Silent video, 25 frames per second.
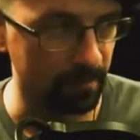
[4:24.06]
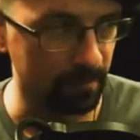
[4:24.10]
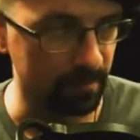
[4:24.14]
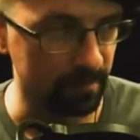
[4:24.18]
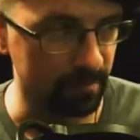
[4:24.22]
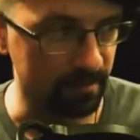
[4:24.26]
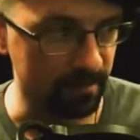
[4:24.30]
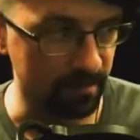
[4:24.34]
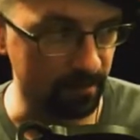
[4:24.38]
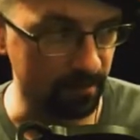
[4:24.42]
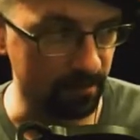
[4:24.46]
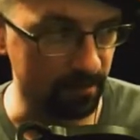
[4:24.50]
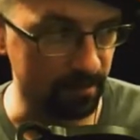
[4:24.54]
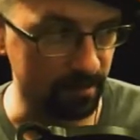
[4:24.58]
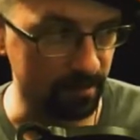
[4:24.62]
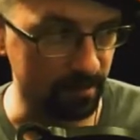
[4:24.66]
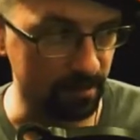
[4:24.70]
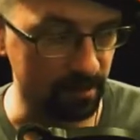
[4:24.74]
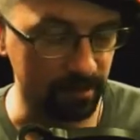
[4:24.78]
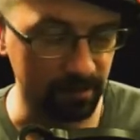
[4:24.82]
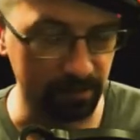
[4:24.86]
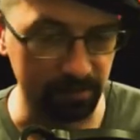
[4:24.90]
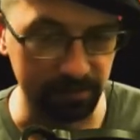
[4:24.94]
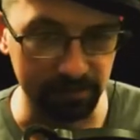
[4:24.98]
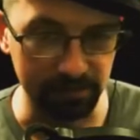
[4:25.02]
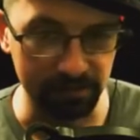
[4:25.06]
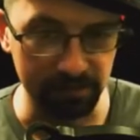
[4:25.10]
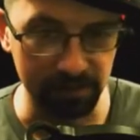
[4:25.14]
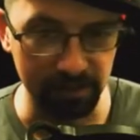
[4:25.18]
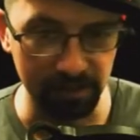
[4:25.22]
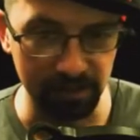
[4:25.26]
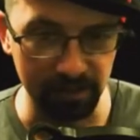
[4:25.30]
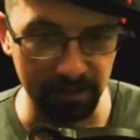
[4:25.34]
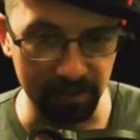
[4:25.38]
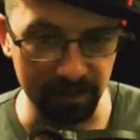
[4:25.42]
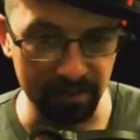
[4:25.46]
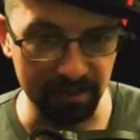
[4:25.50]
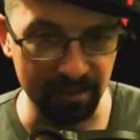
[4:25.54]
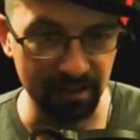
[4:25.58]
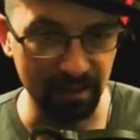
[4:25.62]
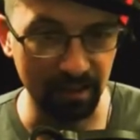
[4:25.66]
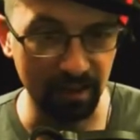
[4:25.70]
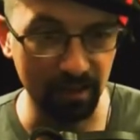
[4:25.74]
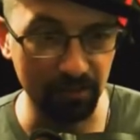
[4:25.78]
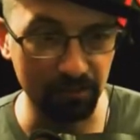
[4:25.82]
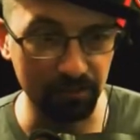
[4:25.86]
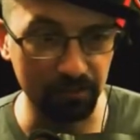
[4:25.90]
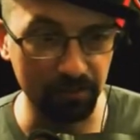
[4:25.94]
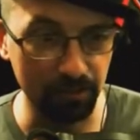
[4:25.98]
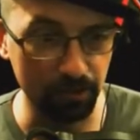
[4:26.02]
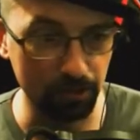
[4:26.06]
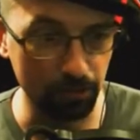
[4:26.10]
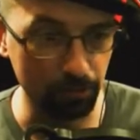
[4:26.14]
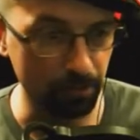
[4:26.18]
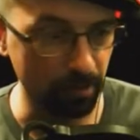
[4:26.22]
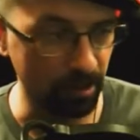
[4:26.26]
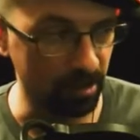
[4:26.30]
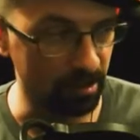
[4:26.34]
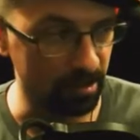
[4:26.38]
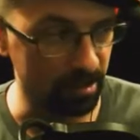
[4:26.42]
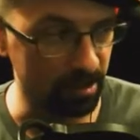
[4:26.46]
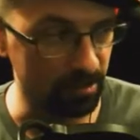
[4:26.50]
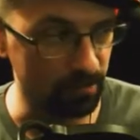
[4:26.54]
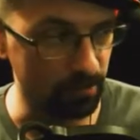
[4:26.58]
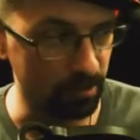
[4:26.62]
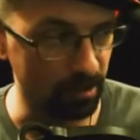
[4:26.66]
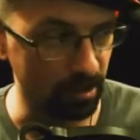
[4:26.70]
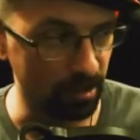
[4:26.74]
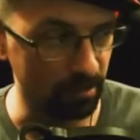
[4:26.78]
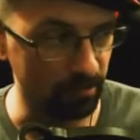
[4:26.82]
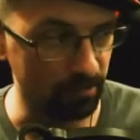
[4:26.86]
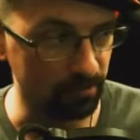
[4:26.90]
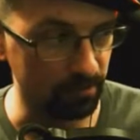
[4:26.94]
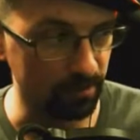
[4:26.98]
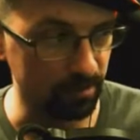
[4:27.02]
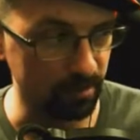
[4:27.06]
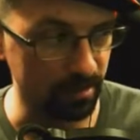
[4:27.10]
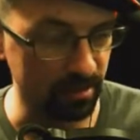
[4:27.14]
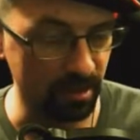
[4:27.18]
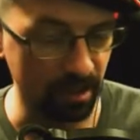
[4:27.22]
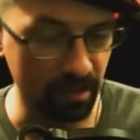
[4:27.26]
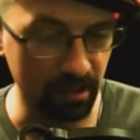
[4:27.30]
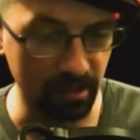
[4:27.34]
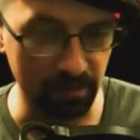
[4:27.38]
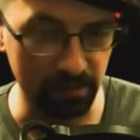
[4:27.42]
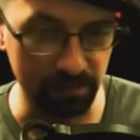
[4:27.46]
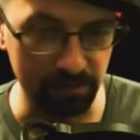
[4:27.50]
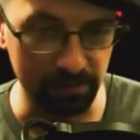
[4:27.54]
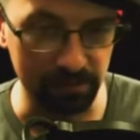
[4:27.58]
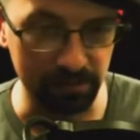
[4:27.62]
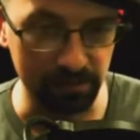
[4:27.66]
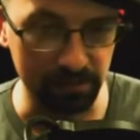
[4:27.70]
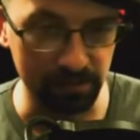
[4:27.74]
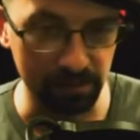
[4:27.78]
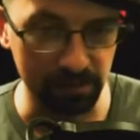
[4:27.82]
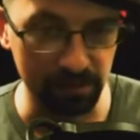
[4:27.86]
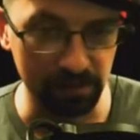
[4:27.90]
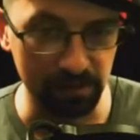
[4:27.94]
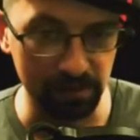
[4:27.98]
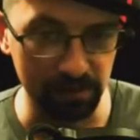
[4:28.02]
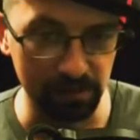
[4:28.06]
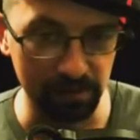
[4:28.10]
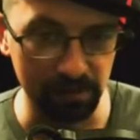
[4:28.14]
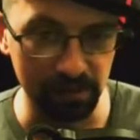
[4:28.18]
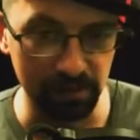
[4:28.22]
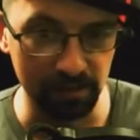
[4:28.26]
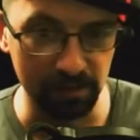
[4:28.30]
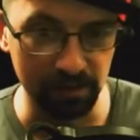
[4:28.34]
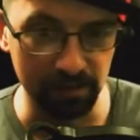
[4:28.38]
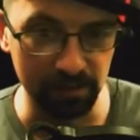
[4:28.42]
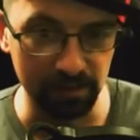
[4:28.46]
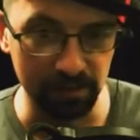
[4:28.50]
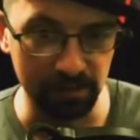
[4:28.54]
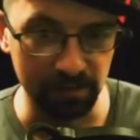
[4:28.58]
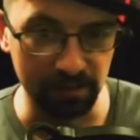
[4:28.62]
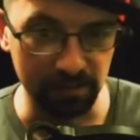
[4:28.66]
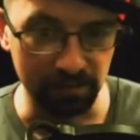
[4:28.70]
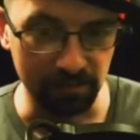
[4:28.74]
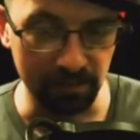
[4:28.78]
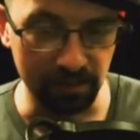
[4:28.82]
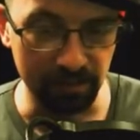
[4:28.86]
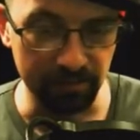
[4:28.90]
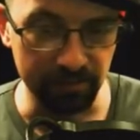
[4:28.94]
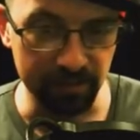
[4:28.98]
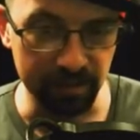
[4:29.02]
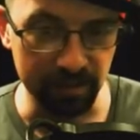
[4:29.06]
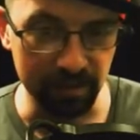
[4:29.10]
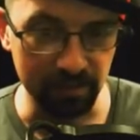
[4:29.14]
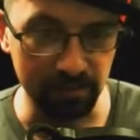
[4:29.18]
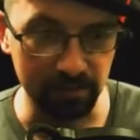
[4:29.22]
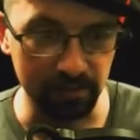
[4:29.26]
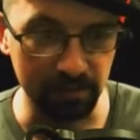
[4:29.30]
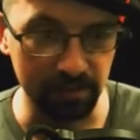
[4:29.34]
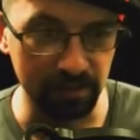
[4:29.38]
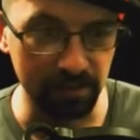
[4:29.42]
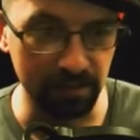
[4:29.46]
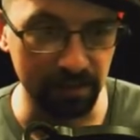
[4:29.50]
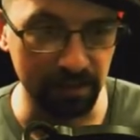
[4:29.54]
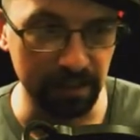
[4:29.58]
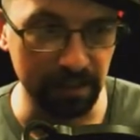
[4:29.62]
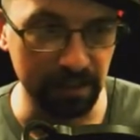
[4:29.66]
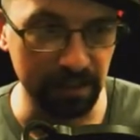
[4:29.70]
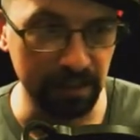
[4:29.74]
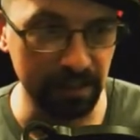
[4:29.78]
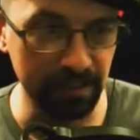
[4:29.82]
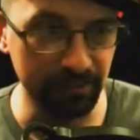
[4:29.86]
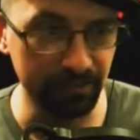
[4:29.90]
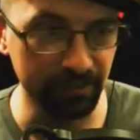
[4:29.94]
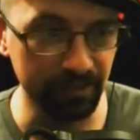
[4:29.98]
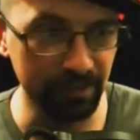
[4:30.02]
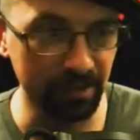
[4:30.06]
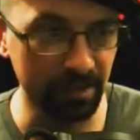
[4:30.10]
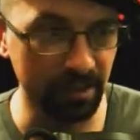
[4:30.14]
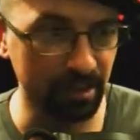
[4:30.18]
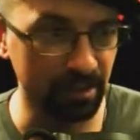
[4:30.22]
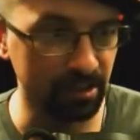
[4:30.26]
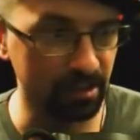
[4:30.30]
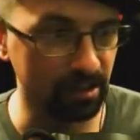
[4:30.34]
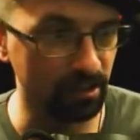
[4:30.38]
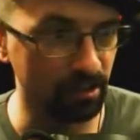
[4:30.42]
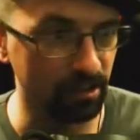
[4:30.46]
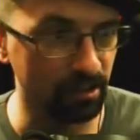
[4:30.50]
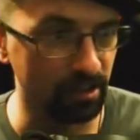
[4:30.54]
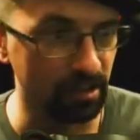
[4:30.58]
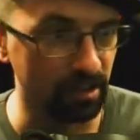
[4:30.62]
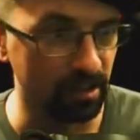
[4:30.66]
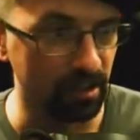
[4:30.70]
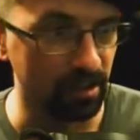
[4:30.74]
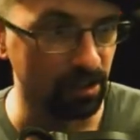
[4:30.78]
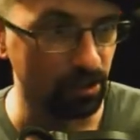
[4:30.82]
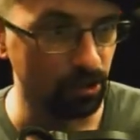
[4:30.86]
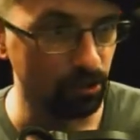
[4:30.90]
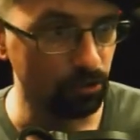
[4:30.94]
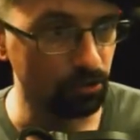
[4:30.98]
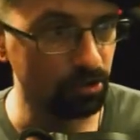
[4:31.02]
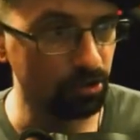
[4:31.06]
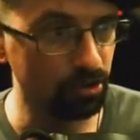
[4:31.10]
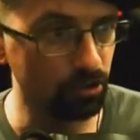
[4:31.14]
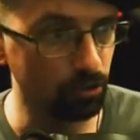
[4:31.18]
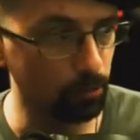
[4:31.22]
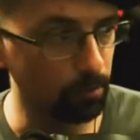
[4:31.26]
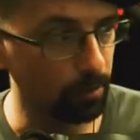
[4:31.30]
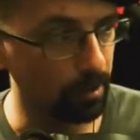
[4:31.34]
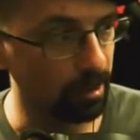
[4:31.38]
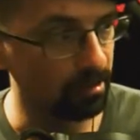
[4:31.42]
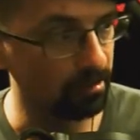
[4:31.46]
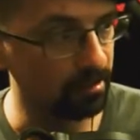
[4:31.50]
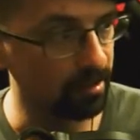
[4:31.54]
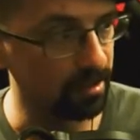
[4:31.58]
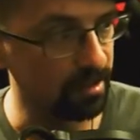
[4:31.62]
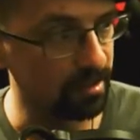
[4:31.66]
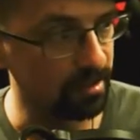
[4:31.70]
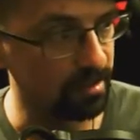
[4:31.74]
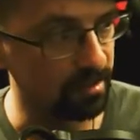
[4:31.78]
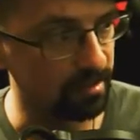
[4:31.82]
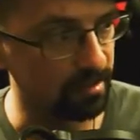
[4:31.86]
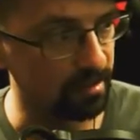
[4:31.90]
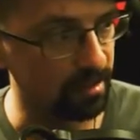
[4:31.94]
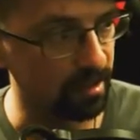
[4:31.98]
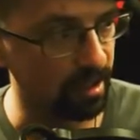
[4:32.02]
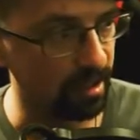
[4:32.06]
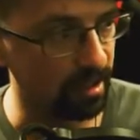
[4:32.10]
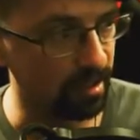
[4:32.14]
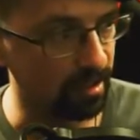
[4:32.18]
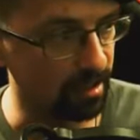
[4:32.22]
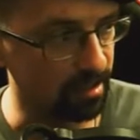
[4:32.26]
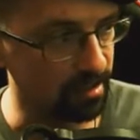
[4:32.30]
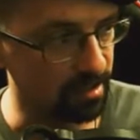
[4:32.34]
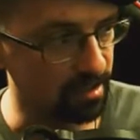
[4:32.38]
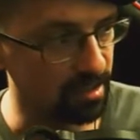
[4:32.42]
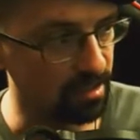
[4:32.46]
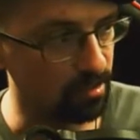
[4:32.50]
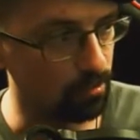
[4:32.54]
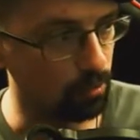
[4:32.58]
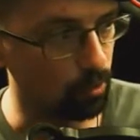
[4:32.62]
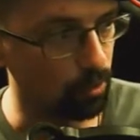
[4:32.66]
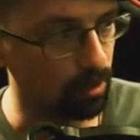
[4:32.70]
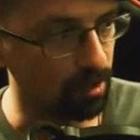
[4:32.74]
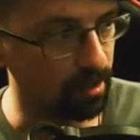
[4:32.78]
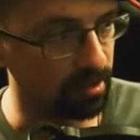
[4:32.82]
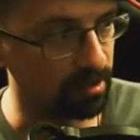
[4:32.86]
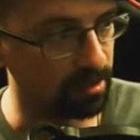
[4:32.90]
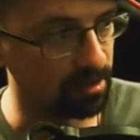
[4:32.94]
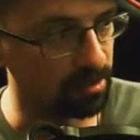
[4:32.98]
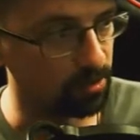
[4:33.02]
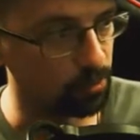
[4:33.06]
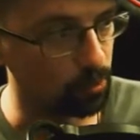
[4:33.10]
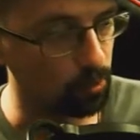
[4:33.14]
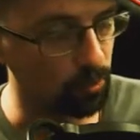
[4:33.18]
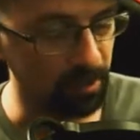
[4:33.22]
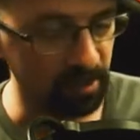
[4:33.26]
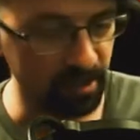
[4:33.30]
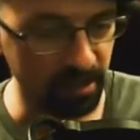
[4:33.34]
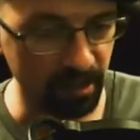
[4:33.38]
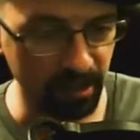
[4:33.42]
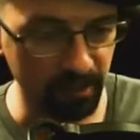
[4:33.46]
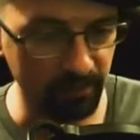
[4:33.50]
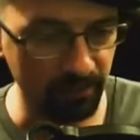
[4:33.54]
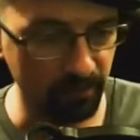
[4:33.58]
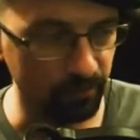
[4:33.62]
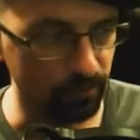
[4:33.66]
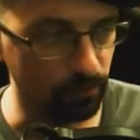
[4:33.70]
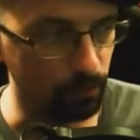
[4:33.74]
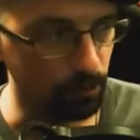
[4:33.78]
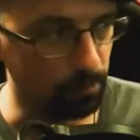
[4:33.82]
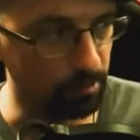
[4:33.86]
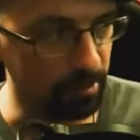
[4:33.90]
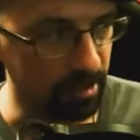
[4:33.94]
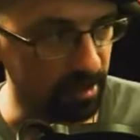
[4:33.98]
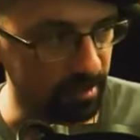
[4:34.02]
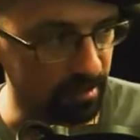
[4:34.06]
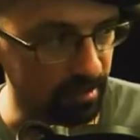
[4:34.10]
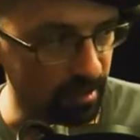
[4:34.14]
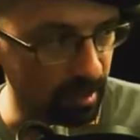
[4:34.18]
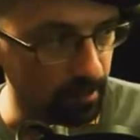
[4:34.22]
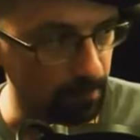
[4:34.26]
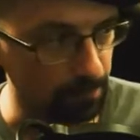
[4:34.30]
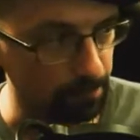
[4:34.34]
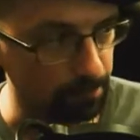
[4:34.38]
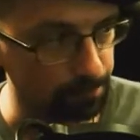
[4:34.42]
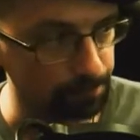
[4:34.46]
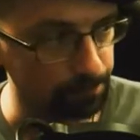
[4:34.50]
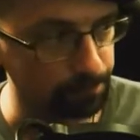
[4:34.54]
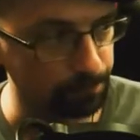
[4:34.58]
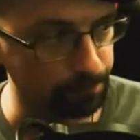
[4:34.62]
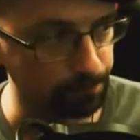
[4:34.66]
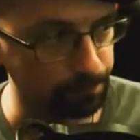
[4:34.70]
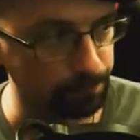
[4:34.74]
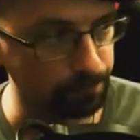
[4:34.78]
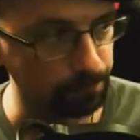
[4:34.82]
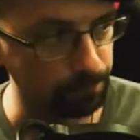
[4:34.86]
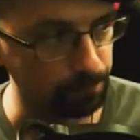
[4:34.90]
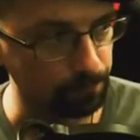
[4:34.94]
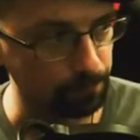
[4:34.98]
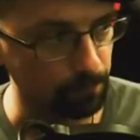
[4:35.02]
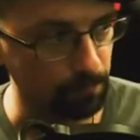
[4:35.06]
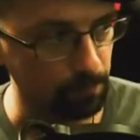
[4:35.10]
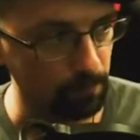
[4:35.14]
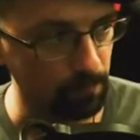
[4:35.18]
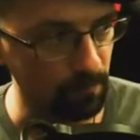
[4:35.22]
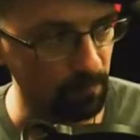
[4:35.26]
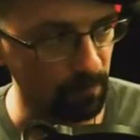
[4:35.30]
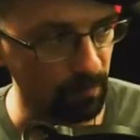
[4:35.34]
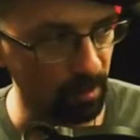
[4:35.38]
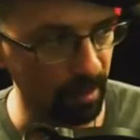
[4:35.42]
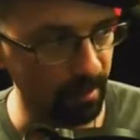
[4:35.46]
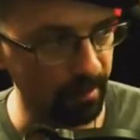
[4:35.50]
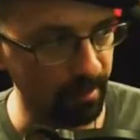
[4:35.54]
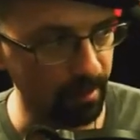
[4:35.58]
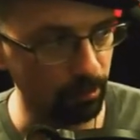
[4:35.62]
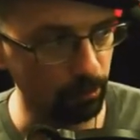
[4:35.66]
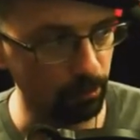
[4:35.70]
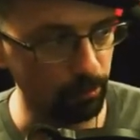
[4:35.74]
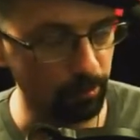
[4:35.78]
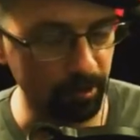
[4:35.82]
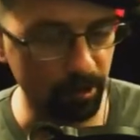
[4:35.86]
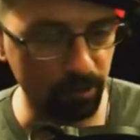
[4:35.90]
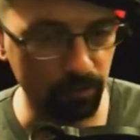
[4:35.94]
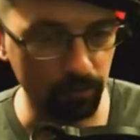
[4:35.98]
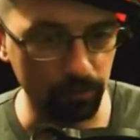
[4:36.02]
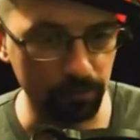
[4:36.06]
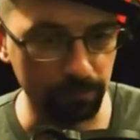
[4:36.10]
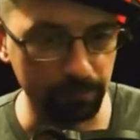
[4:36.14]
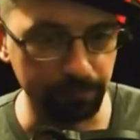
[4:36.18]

Seriously. It's tough to do bounties without a full set. Or even like, you could do bounties at like T1 with like a 4-piece set. And that would be cool.